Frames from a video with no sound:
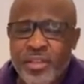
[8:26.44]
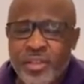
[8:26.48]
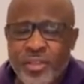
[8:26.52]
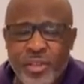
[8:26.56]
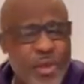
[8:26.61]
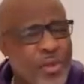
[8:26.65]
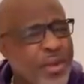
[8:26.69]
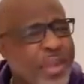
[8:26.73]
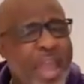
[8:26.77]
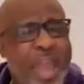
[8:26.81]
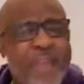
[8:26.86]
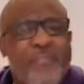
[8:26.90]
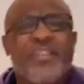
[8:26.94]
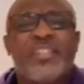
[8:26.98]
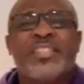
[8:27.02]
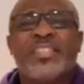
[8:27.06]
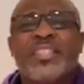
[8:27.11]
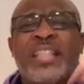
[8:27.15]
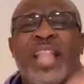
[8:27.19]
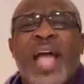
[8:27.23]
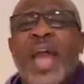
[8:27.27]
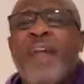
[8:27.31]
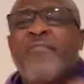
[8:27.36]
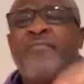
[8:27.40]
You gave
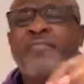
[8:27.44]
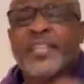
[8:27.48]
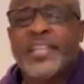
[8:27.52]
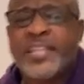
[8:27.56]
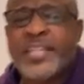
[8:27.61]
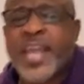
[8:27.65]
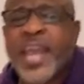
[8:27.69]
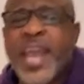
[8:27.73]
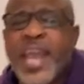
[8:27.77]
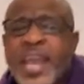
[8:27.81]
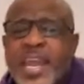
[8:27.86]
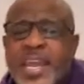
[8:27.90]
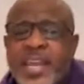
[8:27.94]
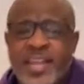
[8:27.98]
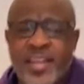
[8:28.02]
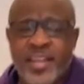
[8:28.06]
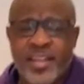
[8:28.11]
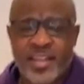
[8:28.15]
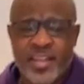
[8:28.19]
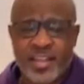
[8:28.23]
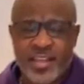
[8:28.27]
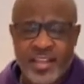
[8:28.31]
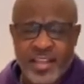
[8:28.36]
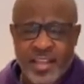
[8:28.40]
us life today
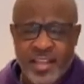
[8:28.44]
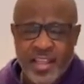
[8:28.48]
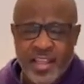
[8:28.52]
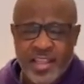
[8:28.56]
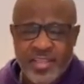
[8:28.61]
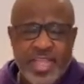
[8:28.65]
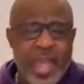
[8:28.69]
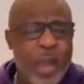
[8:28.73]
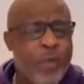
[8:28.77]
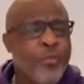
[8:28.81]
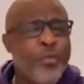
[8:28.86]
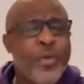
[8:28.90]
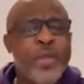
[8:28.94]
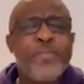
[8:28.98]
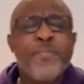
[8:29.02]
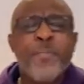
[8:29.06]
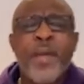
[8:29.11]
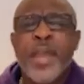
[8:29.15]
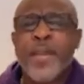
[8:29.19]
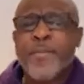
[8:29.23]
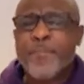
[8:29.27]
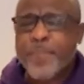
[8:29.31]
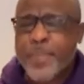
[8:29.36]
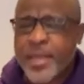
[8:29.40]
that we
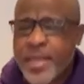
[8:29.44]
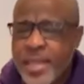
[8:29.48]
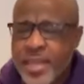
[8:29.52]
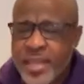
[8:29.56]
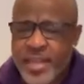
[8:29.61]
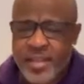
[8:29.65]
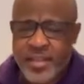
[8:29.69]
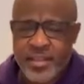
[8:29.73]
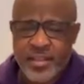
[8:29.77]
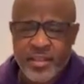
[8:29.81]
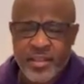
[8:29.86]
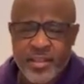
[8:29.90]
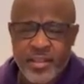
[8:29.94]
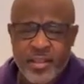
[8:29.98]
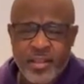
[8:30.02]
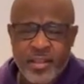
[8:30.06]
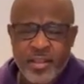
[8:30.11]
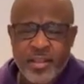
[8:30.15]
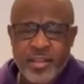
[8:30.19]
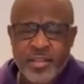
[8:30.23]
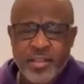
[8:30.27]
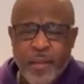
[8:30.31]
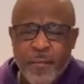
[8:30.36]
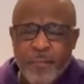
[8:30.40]
may be
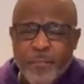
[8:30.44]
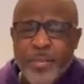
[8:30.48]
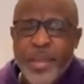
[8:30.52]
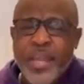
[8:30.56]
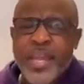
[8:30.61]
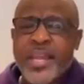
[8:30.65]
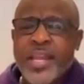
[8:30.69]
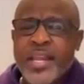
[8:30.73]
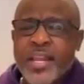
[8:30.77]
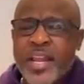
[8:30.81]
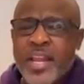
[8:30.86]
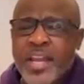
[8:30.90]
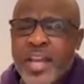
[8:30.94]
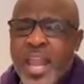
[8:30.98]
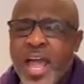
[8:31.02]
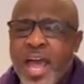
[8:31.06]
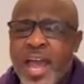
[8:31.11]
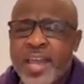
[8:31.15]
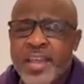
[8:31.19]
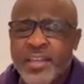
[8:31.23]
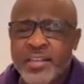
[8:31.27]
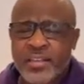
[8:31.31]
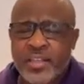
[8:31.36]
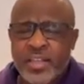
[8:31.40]
the beacon of
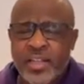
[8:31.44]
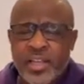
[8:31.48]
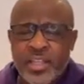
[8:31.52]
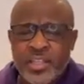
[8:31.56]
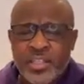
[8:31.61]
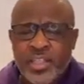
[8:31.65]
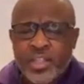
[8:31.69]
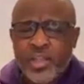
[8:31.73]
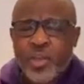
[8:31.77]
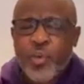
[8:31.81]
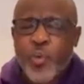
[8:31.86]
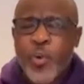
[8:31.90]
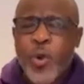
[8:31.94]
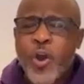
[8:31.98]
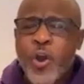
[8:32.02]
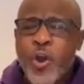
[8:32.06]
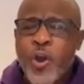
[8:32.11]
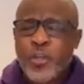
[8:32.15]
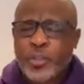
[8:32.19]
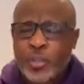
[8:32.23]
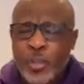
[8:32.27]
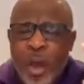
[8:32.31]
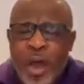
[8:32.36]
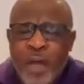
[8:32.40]
light to the
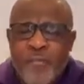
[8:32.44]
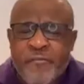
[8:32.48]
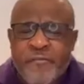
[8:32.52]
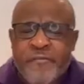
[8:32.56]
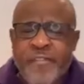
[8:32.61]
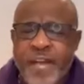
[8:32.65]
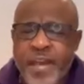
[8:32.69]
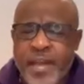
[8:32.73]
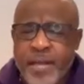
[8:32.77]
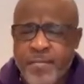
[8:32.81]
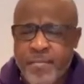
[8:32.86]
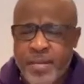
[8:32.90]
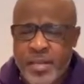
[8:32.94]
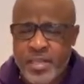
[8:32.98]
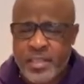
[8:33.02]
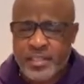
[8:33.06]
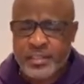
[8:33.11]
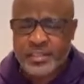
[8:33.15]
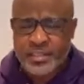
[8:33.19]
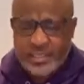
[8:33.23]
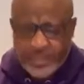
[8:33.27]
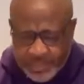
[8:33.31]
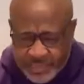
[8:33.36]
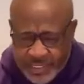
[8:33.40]
world, to our
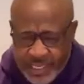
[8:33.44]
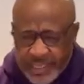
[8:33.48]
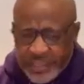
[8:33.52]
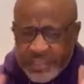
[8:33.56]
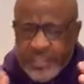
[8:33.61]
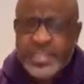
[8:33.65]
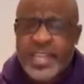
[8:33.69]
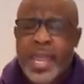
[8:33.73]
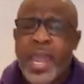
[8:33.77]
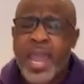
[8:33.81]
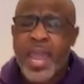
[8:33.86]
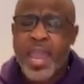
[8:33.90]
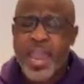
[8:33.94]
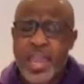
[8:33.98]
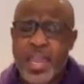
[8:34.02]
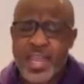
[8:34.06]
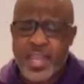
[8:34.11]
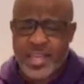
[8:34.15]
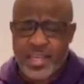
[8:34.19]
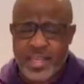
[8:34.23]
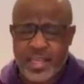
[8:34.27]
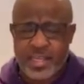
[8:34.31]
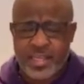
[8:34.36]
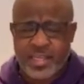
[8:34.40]
families, this
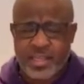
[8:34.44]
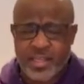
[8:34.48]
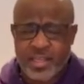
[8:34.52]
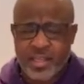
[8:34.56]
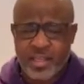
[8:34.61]
day.